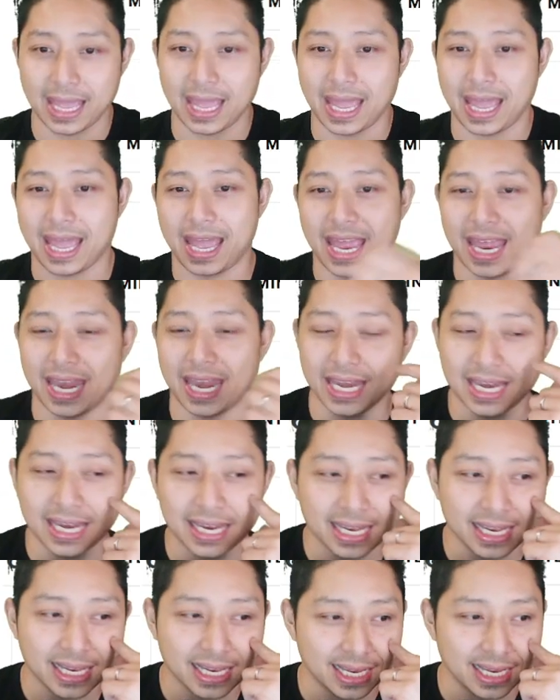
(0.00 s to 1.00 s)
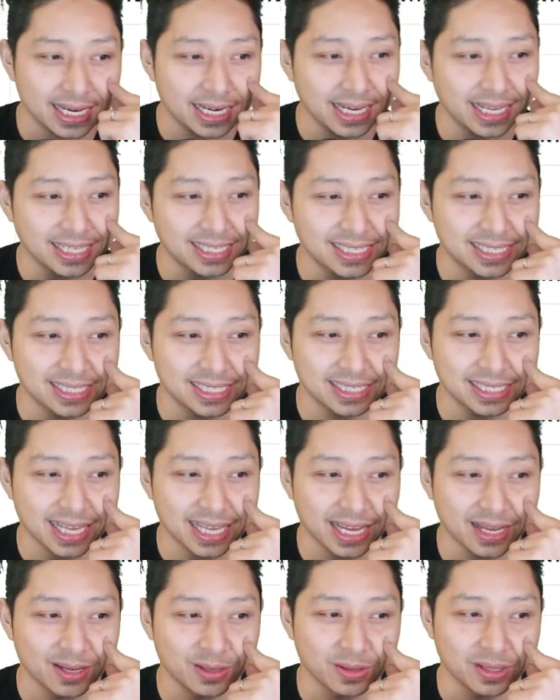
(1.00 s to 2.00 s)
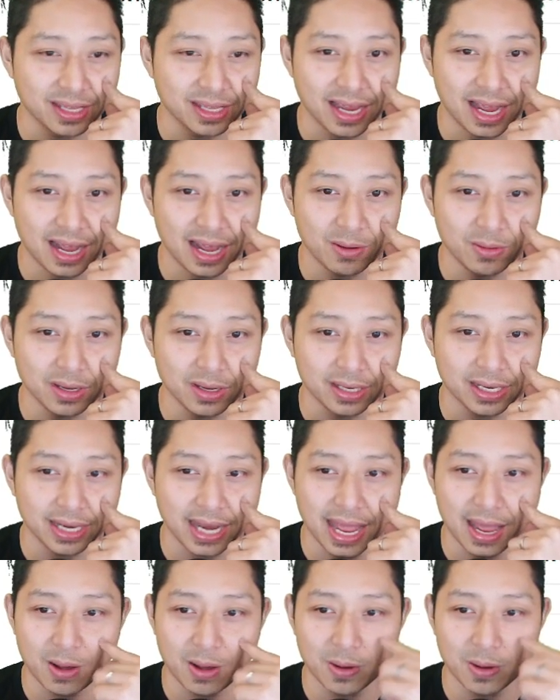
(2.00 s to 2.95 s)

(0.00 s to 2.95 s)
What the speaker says: and let's take a look at the artwork. Now,